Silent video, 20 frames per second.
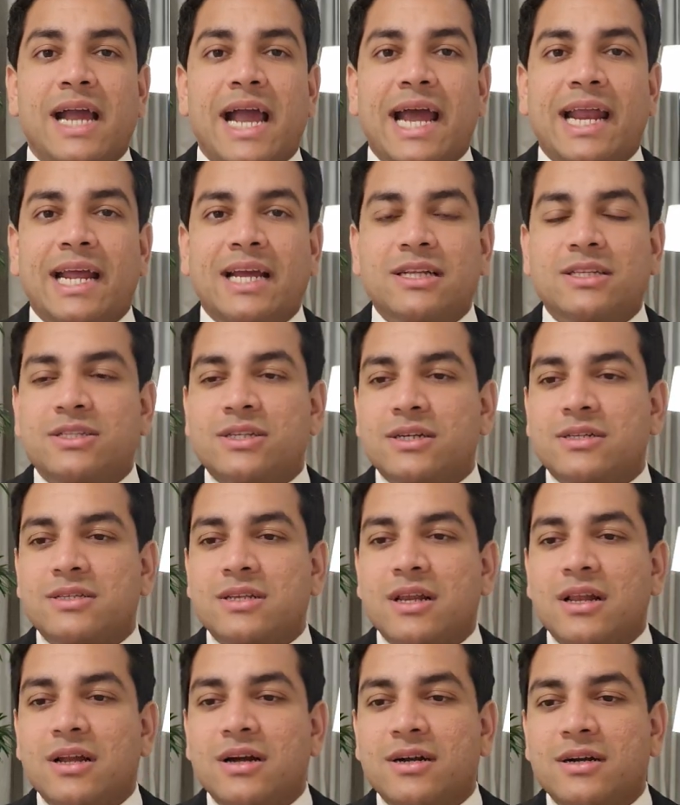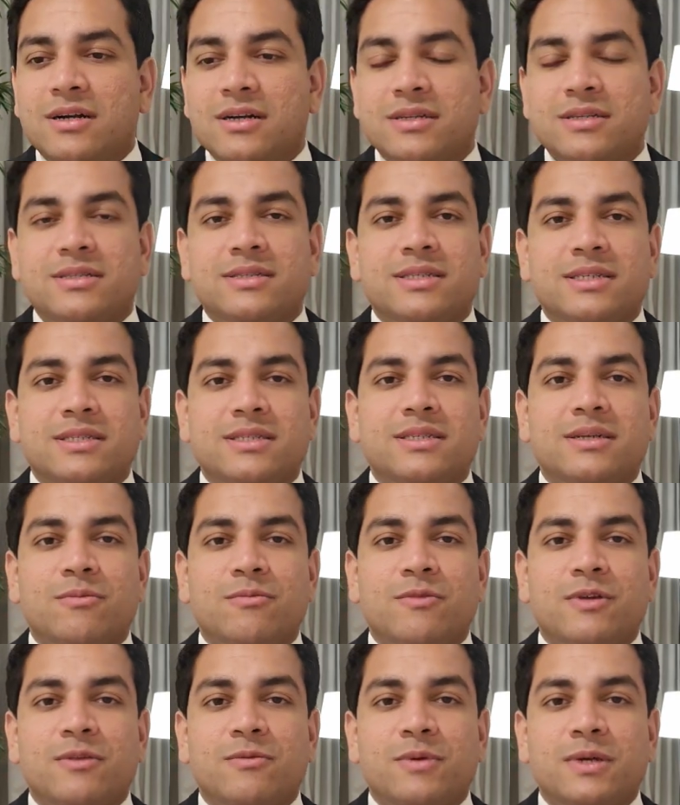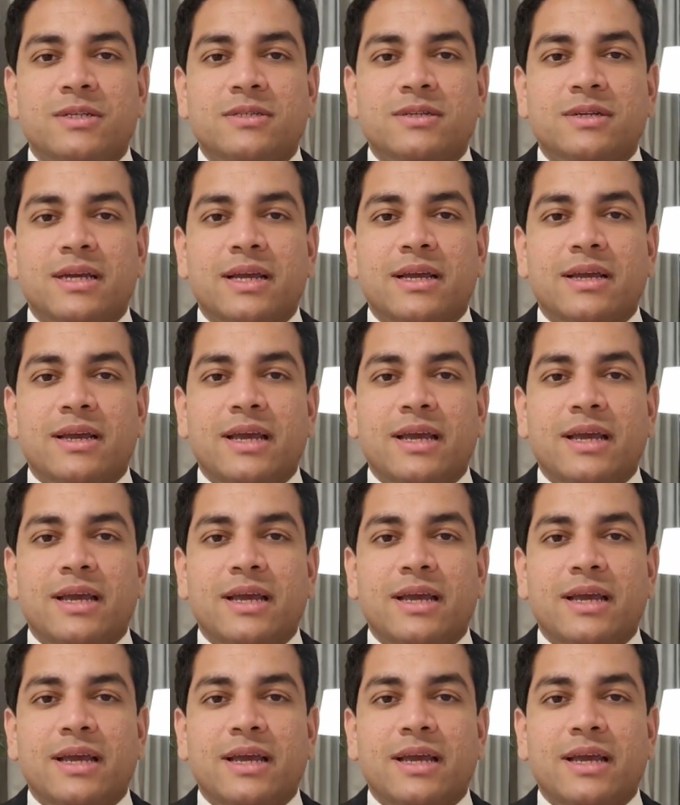And I just learned a system with which,